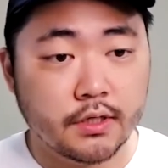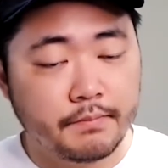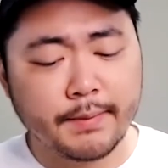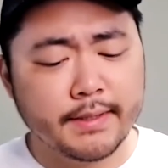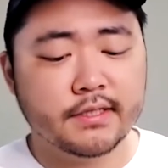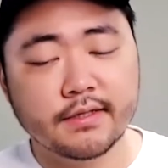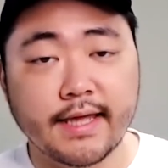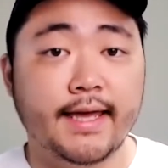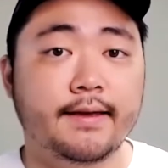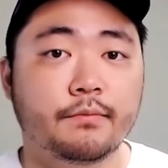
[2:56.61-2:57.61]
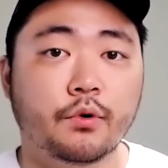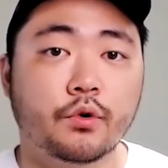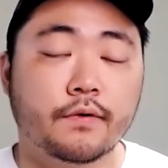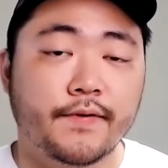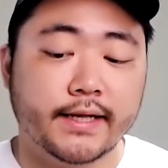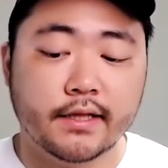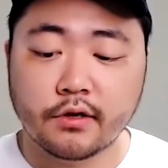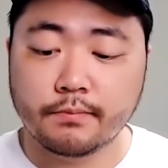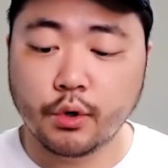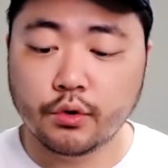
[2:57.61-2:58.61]
Maybe it's the name or the fact that
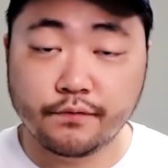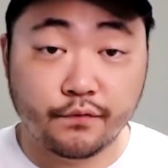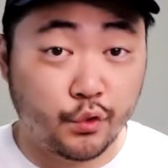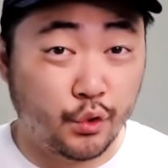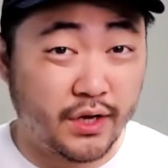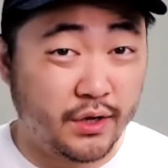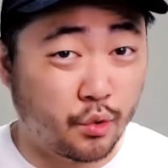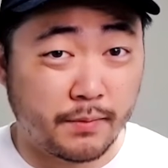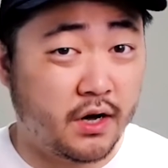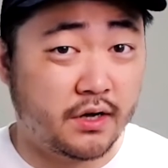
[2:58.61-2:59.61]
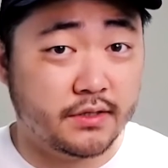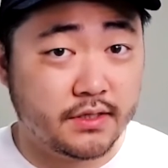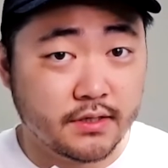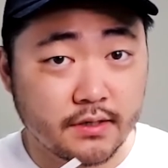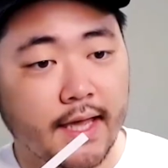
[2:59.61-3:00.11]
they're both fruity gourmands.